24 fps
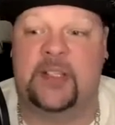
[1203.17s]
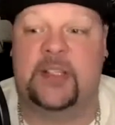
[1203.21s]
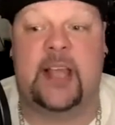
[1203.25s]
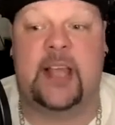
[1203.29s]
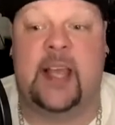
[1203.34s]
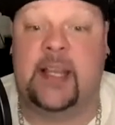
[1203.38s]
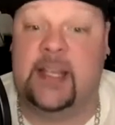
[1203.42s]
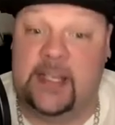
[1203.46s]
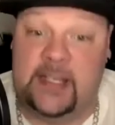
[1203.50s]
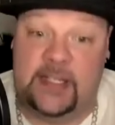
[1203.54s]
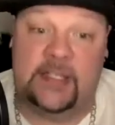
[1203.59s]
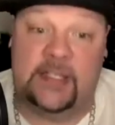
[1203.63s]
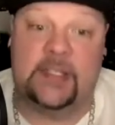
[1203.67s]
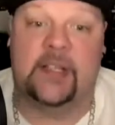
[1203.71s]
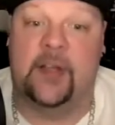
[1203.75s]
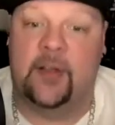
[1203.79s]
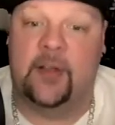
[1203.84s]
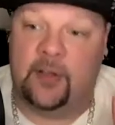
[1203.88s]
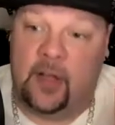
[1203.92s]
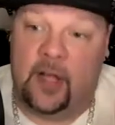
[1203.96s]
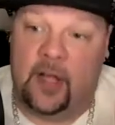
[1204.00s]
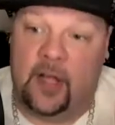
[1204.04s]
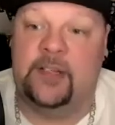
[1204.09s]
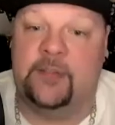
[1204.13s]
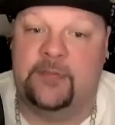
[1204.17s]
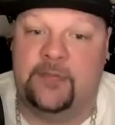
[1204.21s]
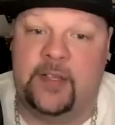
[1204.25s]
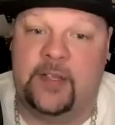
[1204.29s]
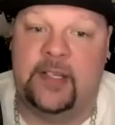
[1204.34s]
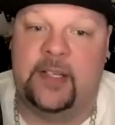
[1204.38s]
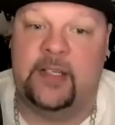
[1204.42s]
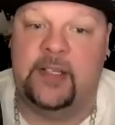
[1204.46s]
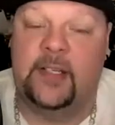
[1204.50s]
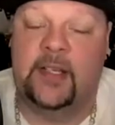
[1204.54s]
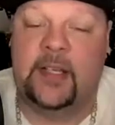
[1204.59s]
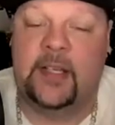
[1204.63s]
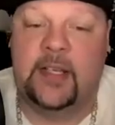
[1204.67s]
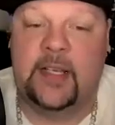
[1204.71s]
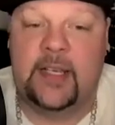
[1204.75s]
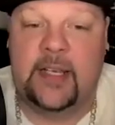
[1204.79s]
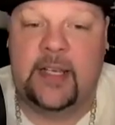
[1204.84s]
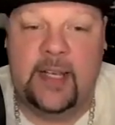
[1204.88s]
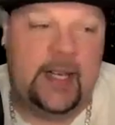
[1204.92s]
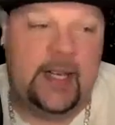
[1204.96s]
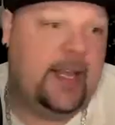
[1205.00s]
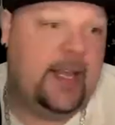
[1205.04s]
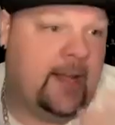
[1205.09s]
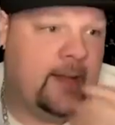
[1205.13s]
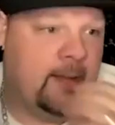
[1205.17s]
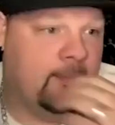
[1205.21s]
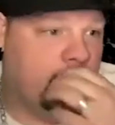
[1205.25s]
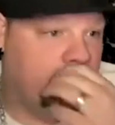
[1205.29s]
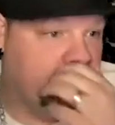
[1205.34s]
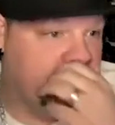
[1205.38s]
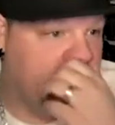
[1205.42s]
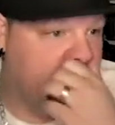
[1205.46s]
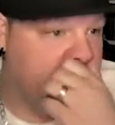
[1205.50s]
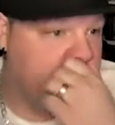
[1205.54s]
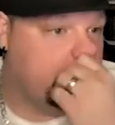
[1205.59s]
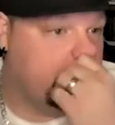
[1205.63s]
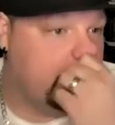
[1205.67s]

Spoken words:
And he's still undefeated in MLW.